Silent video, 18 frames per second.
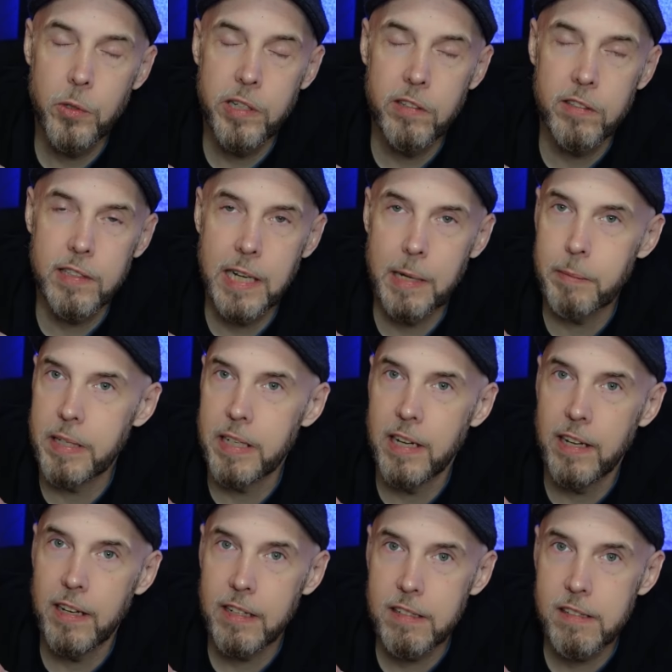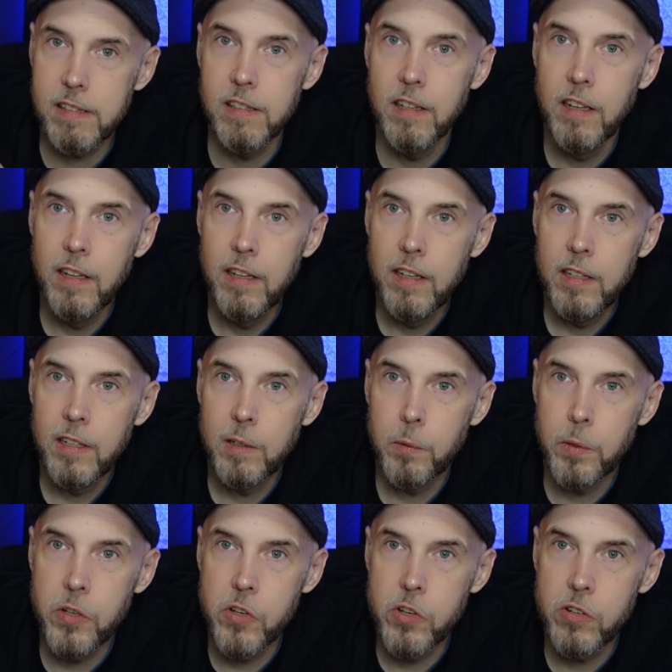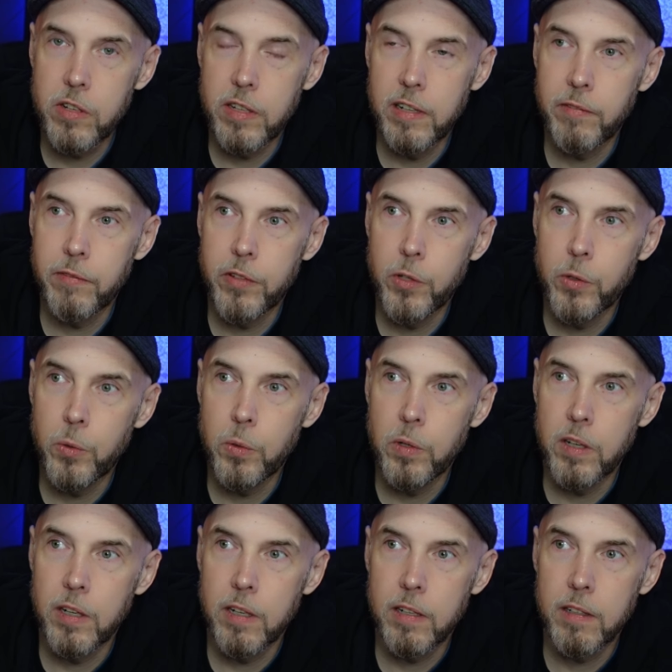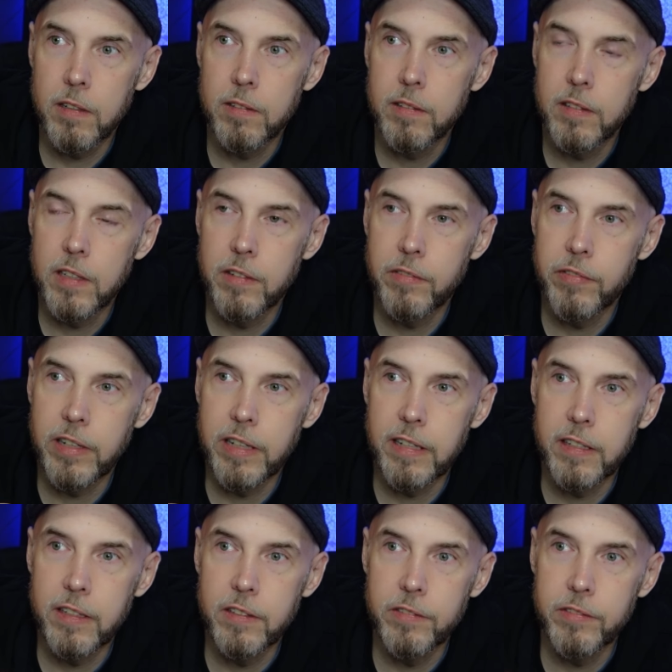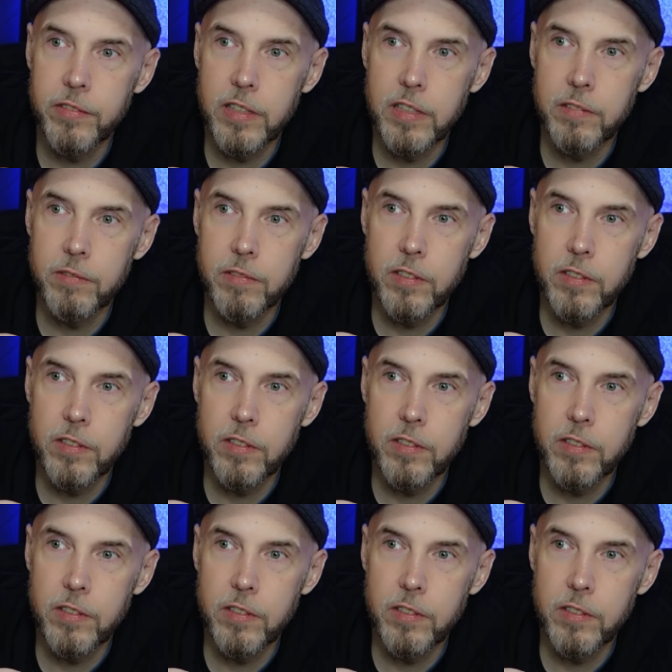Killed Captain Alex, which if you are a fan of